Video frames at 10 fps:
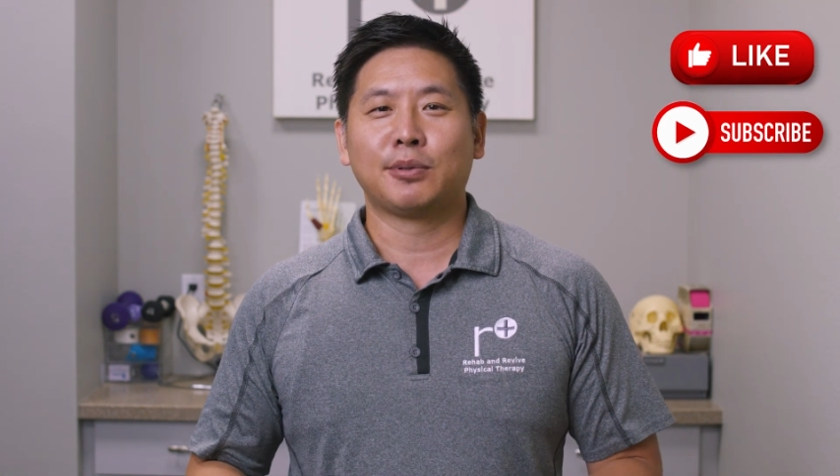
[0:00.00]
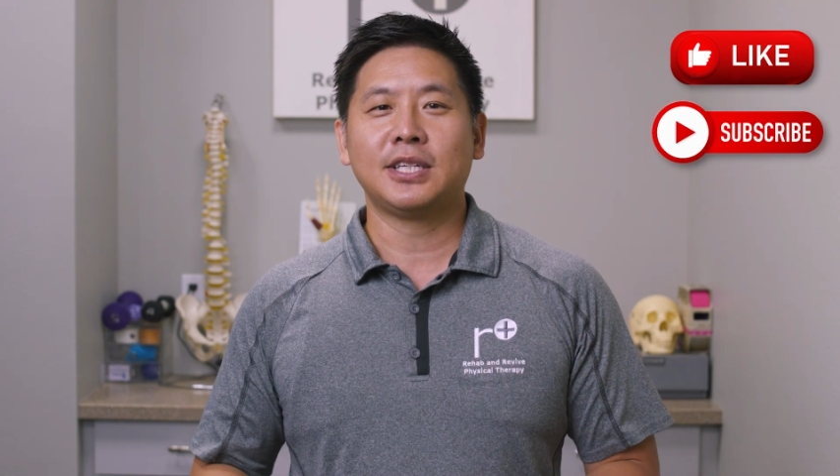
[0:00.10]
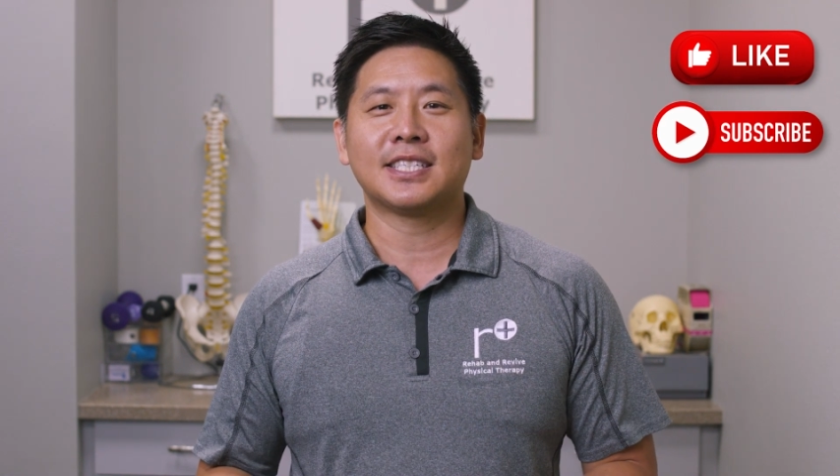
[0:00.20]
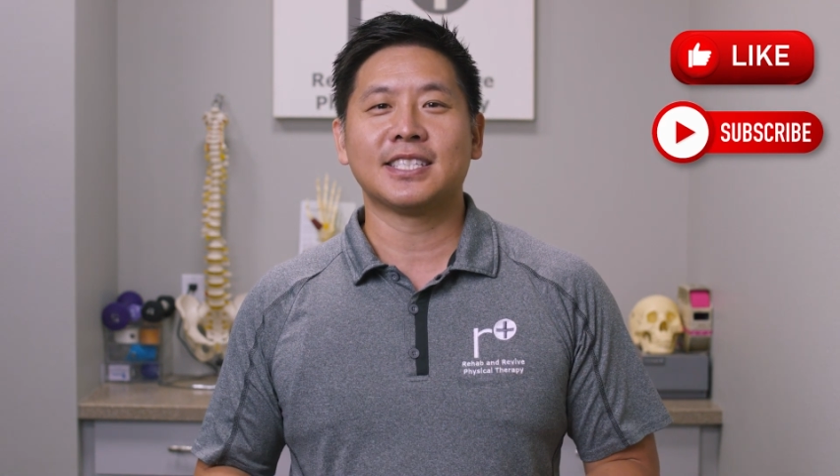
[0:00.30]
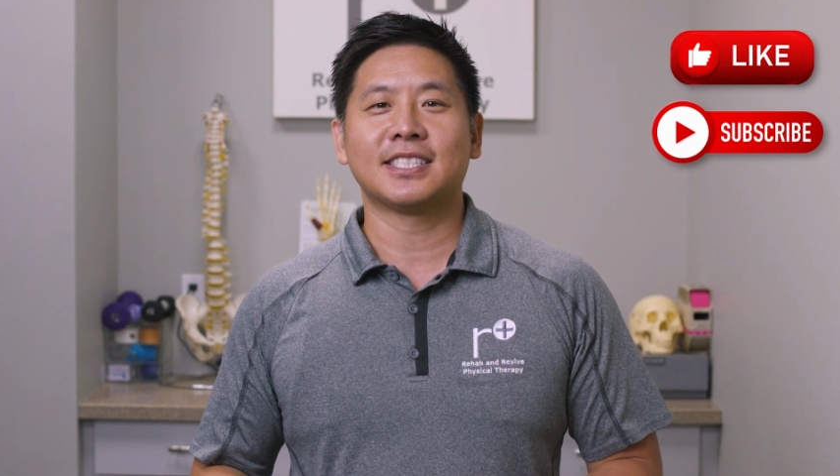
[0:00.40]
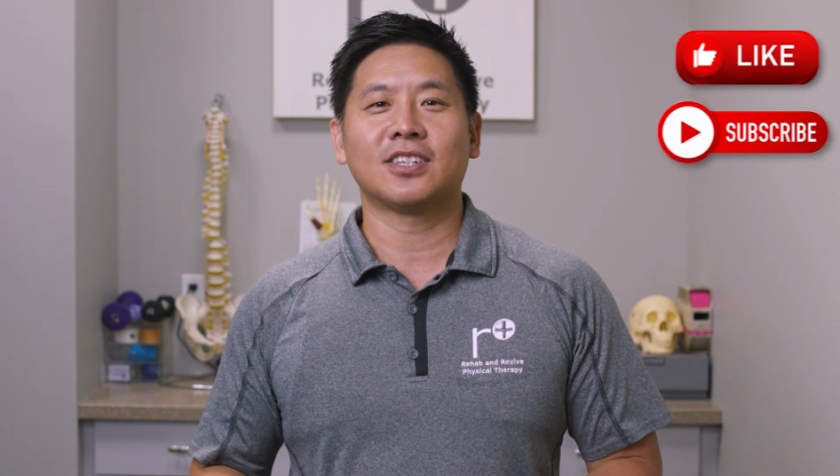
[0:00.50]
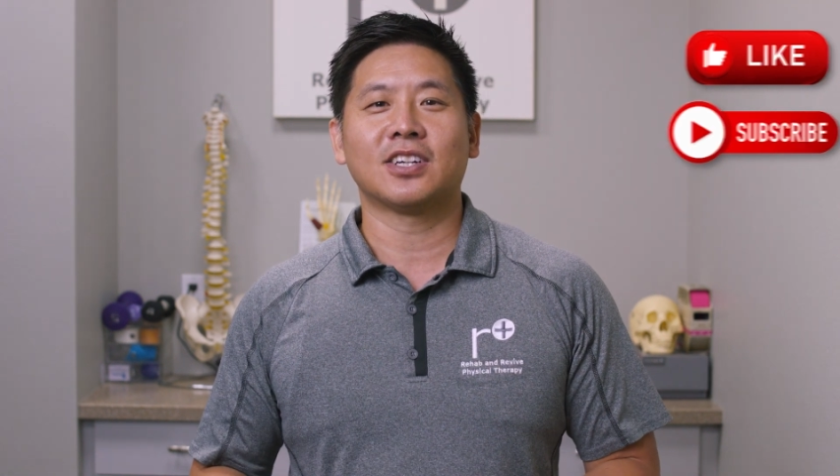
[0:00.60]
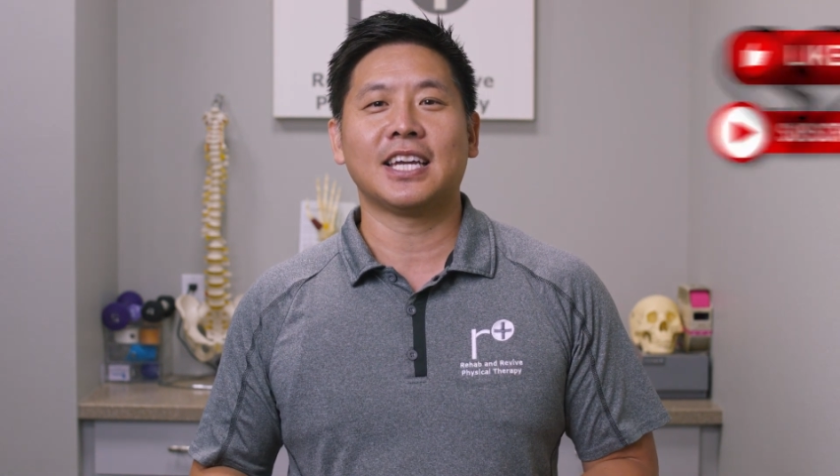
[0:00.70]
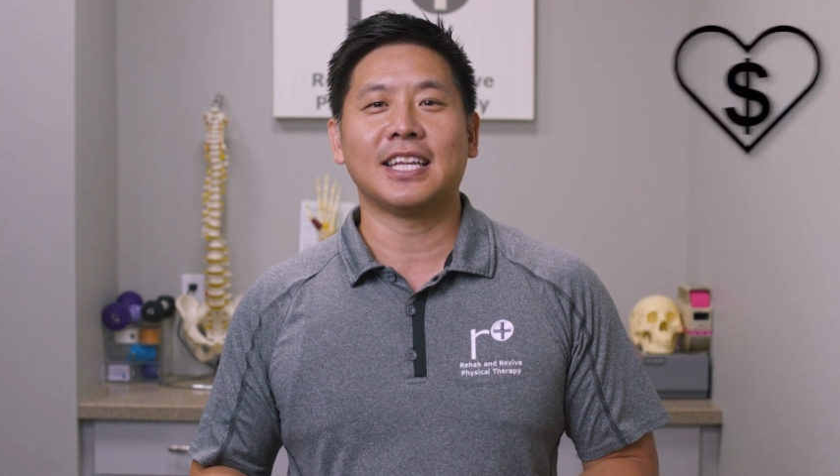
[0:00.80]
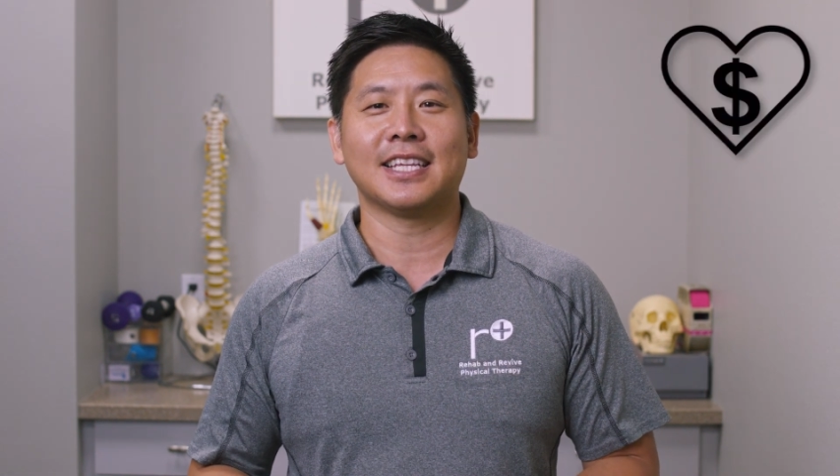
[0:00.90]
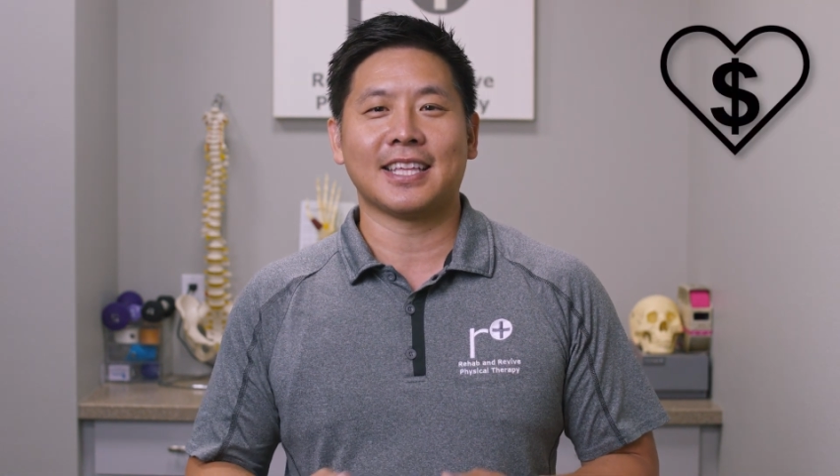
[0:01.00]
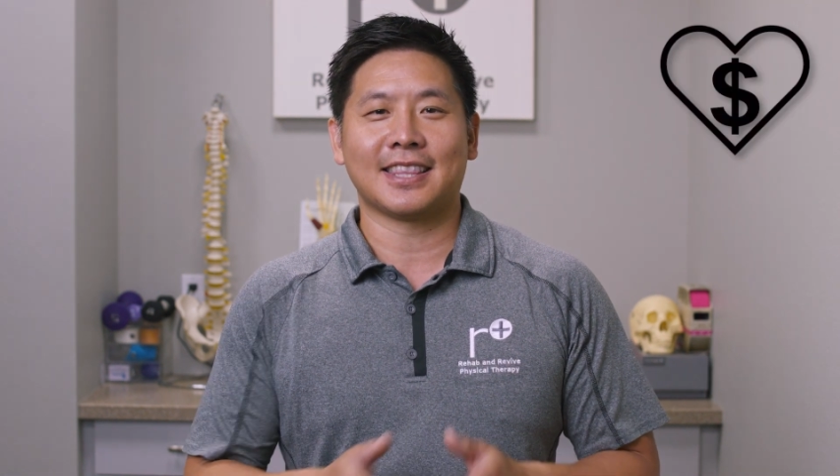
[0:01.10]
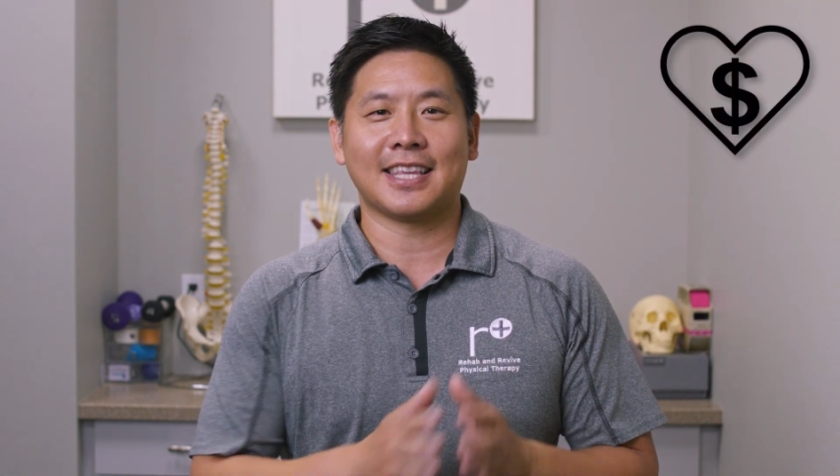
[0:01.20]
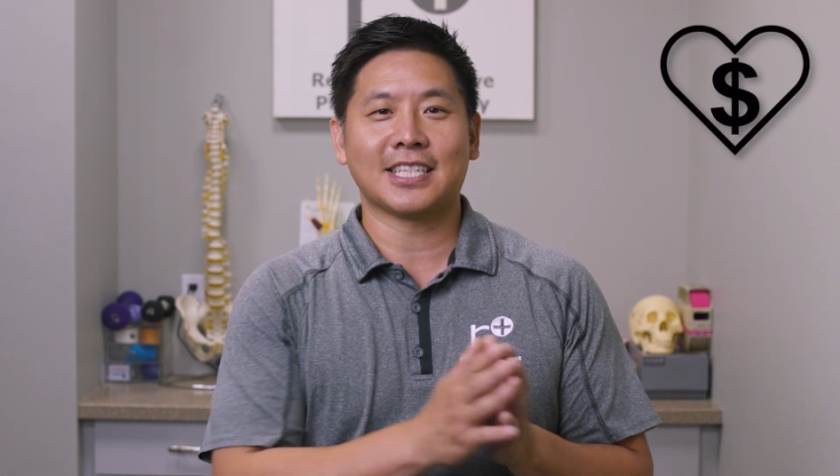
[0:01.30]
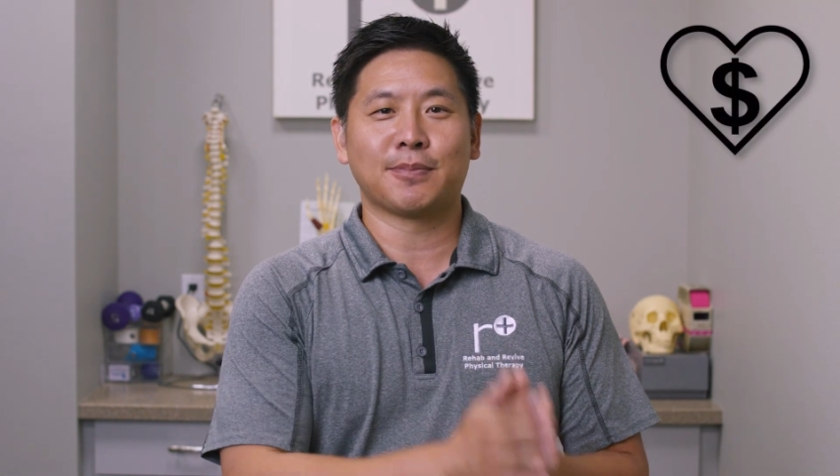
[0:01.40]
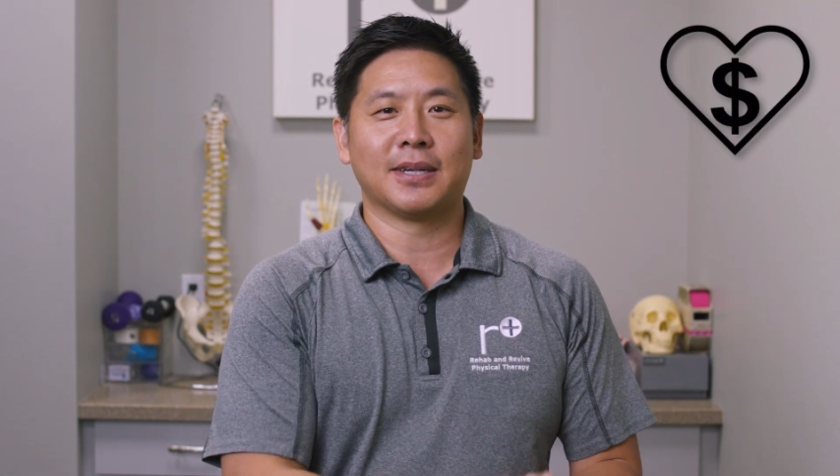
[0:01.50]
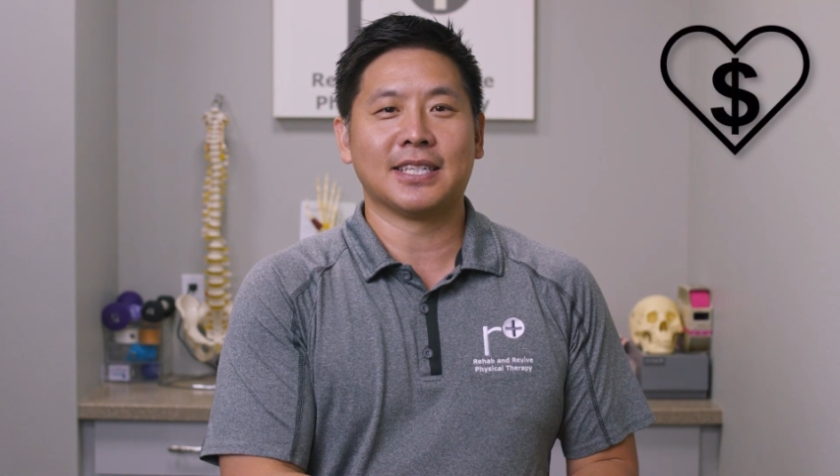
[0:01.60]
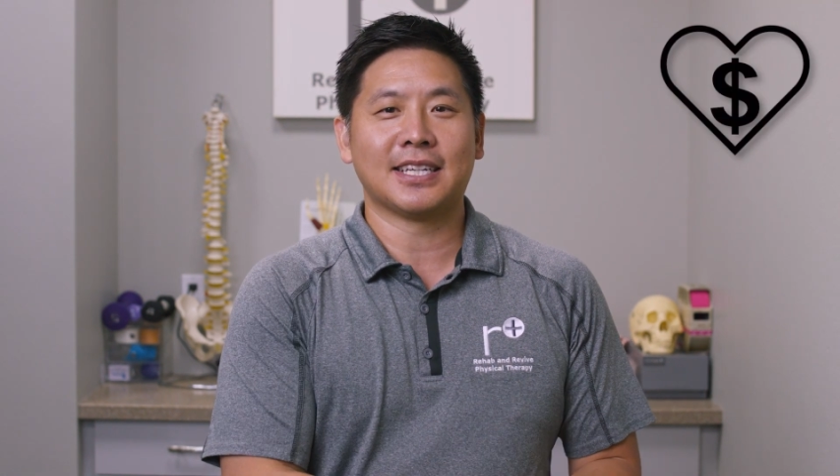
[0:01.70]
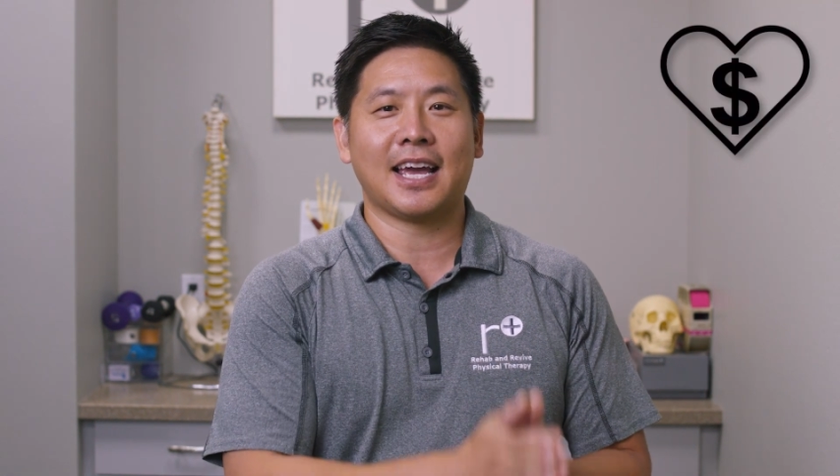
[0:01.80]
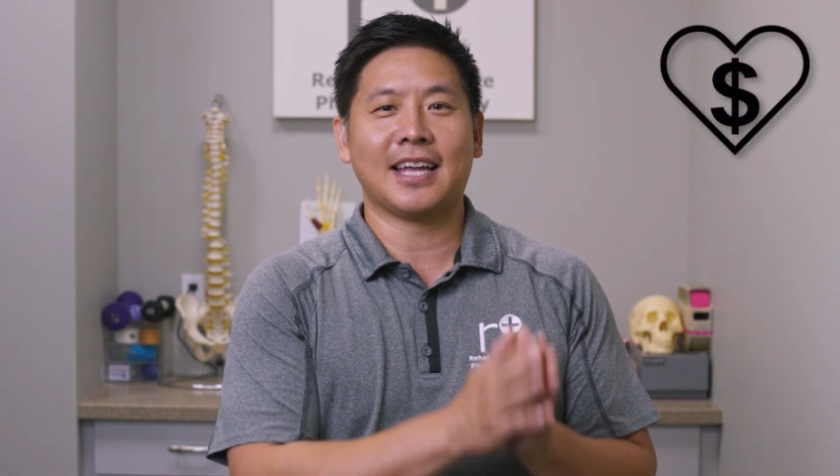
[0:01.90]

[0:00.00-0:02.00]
please consider hitting the thanks button